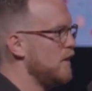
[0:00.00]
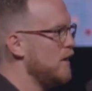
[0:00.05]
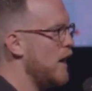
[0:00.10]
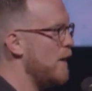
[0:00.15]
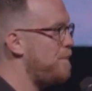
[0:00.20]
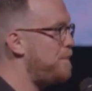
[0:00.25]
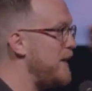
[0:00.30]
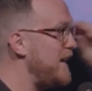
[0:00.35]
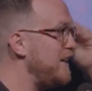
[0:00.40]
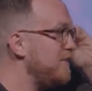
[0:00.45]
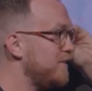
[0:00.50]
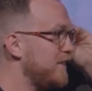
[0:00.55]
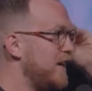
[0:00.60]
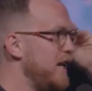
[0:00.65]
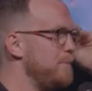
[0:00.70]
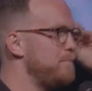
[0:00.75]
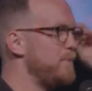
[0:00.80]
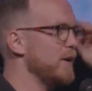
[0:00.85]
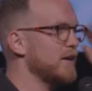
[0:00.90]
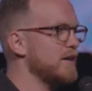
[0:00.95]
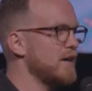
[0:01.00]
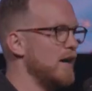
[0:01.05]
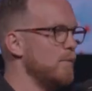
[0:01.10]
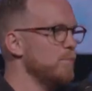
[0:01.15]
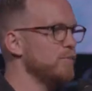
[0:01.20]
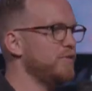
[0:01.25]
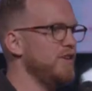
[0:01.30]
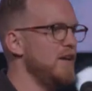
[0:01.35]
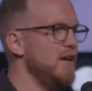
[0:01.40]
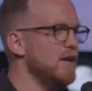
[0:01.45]
A peacekeeper
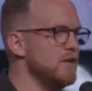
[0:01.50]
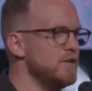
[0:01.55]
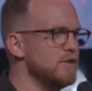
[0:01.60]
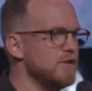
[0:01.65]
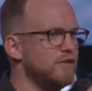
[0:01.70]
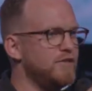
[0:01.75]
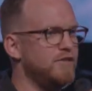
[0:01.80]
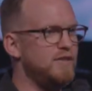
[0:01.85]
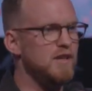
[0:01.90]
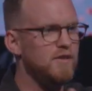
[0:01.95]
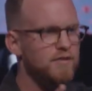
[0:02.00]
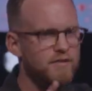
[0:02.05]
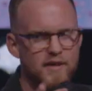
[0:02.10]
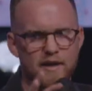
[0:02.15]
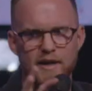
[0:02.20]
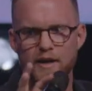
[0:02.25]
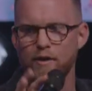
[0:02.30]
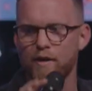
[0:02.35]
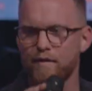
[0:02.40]
comes in and just seeks to hear